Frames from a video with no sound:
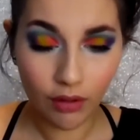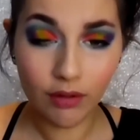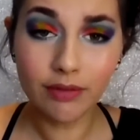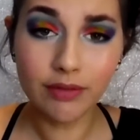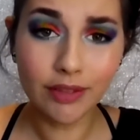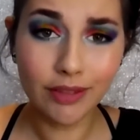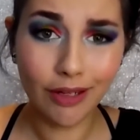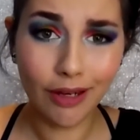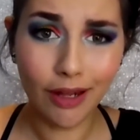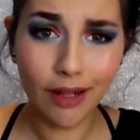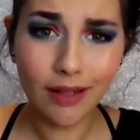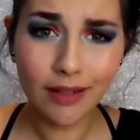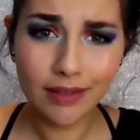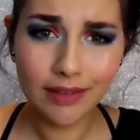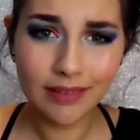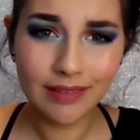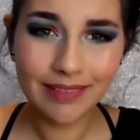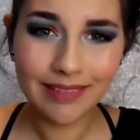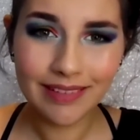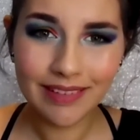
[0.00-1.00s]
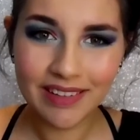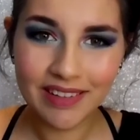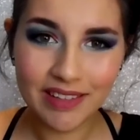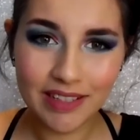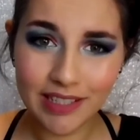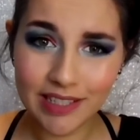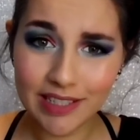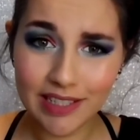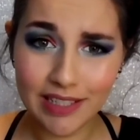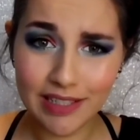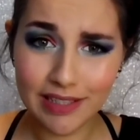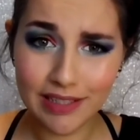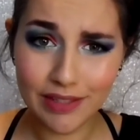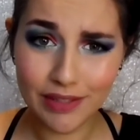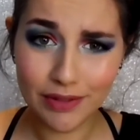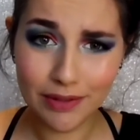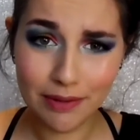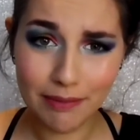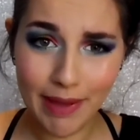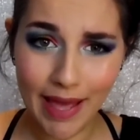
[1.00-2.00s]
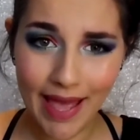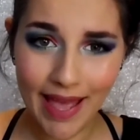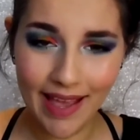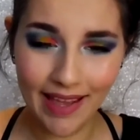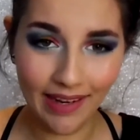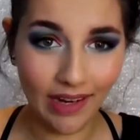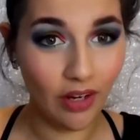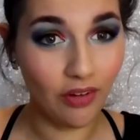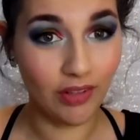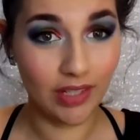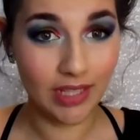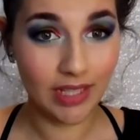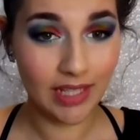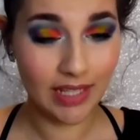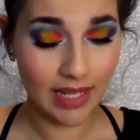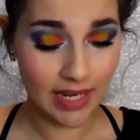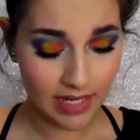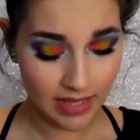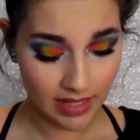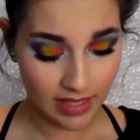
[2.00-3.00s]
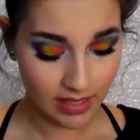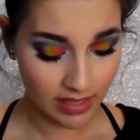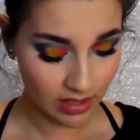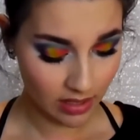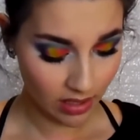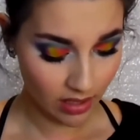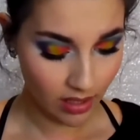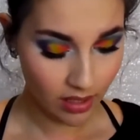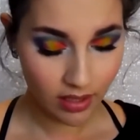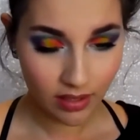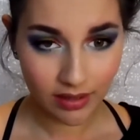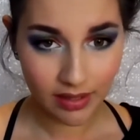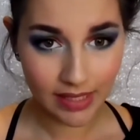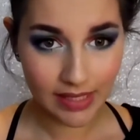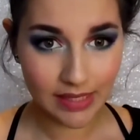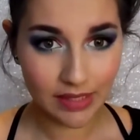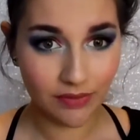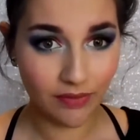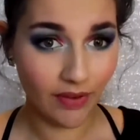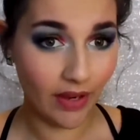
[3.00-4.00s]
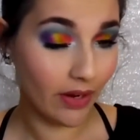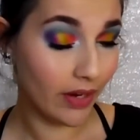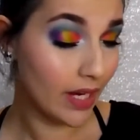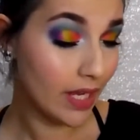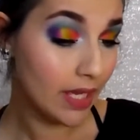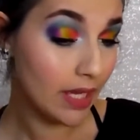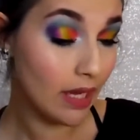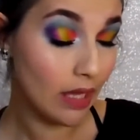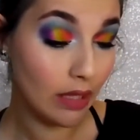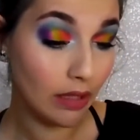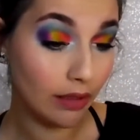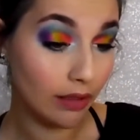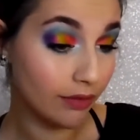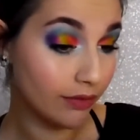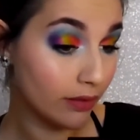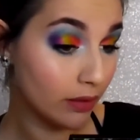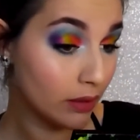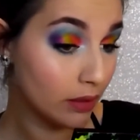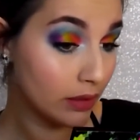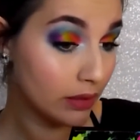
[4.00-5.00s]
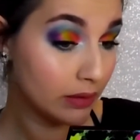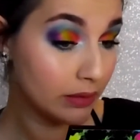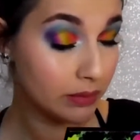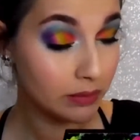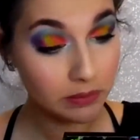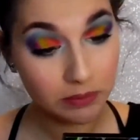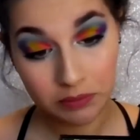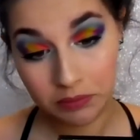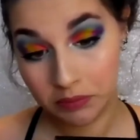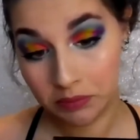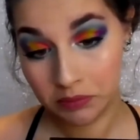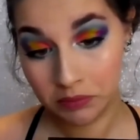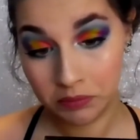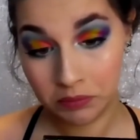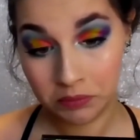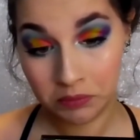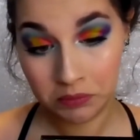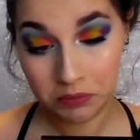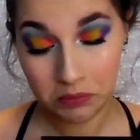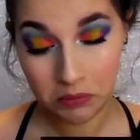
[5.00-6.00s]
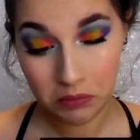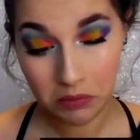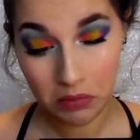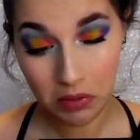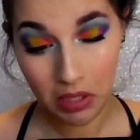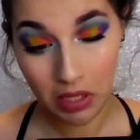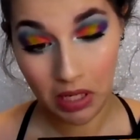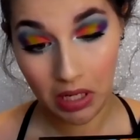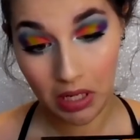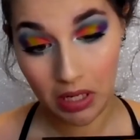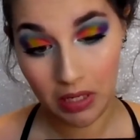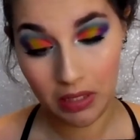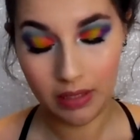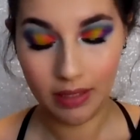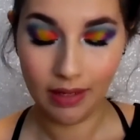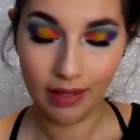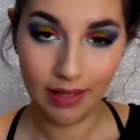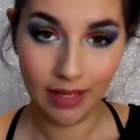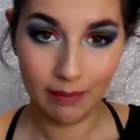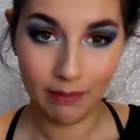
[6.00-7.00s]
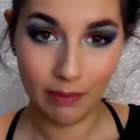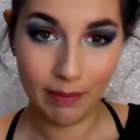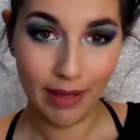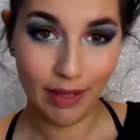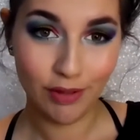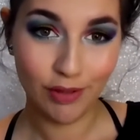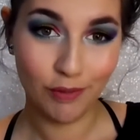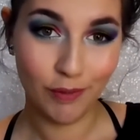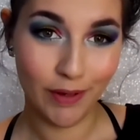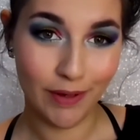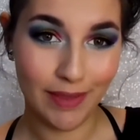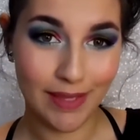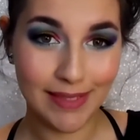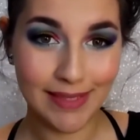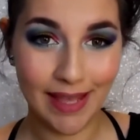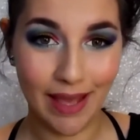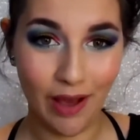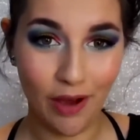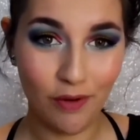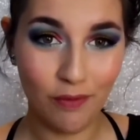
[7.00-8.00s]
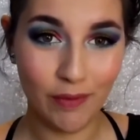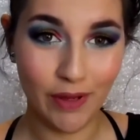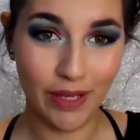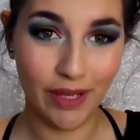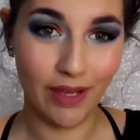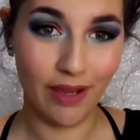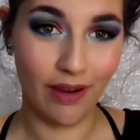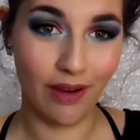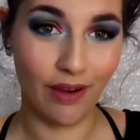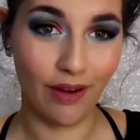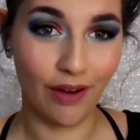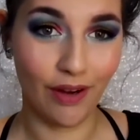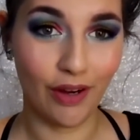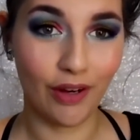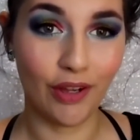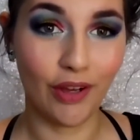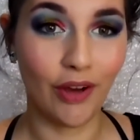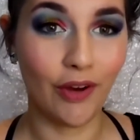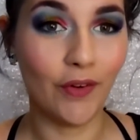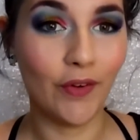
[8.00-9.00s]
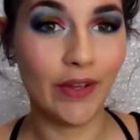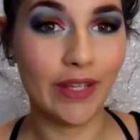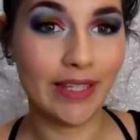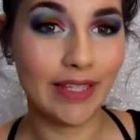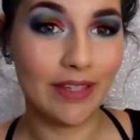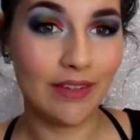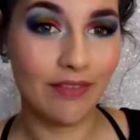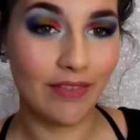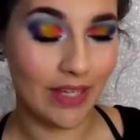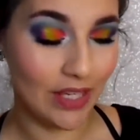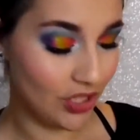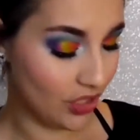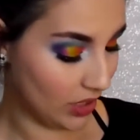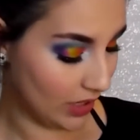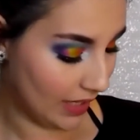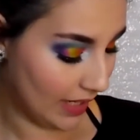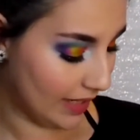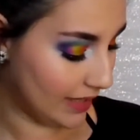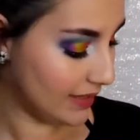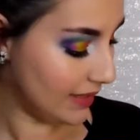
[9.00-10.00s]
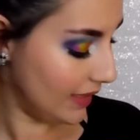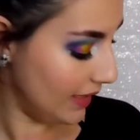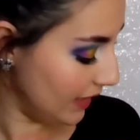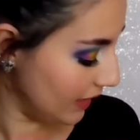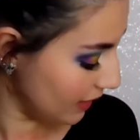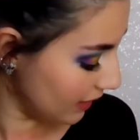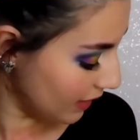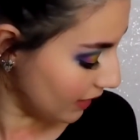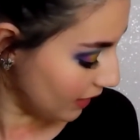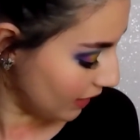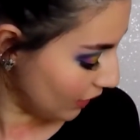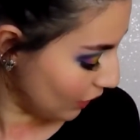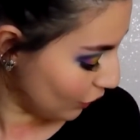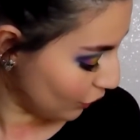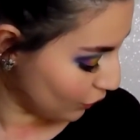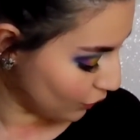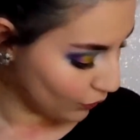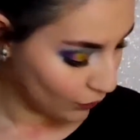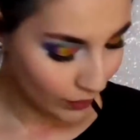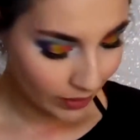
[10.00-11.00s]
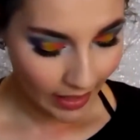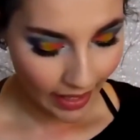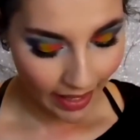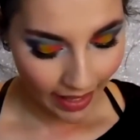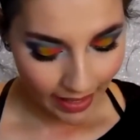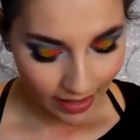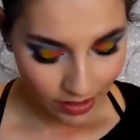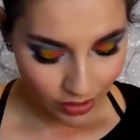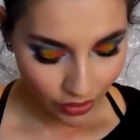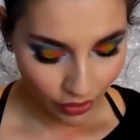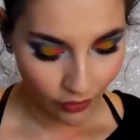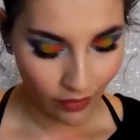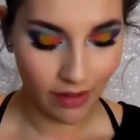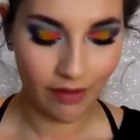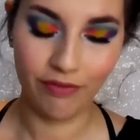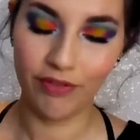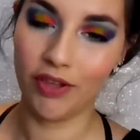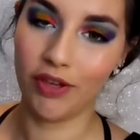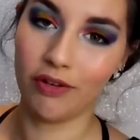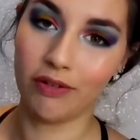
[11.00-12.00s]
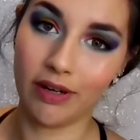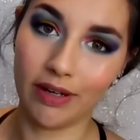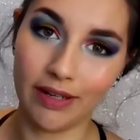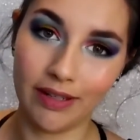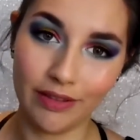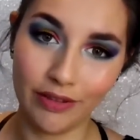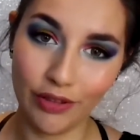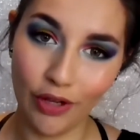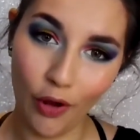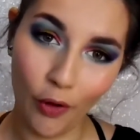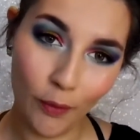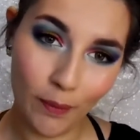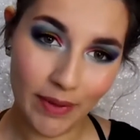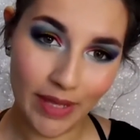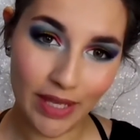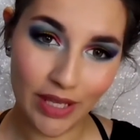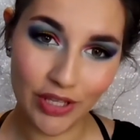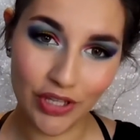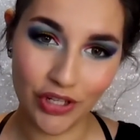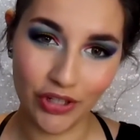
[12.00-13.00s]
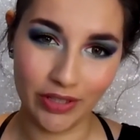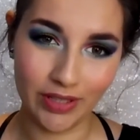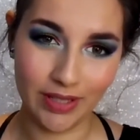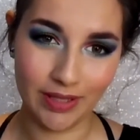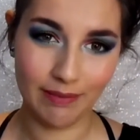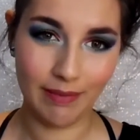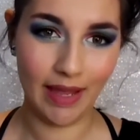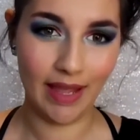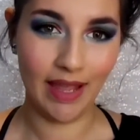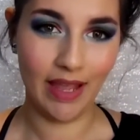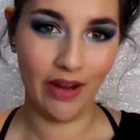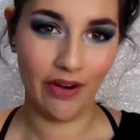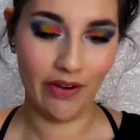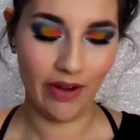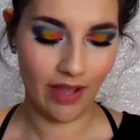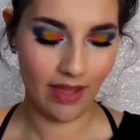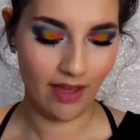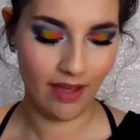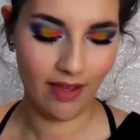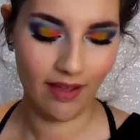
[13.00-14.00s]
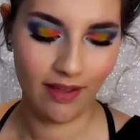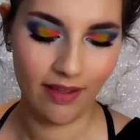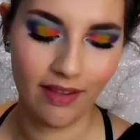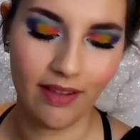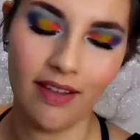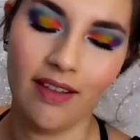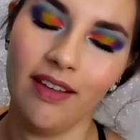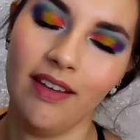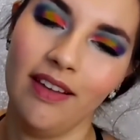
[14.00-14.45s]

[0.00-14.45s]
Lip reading: Overall, this isn't so bad. I really like this look. It's very colorful, and I am about to wear this out. We are going evangelizing today, so if you know me and you're in my area,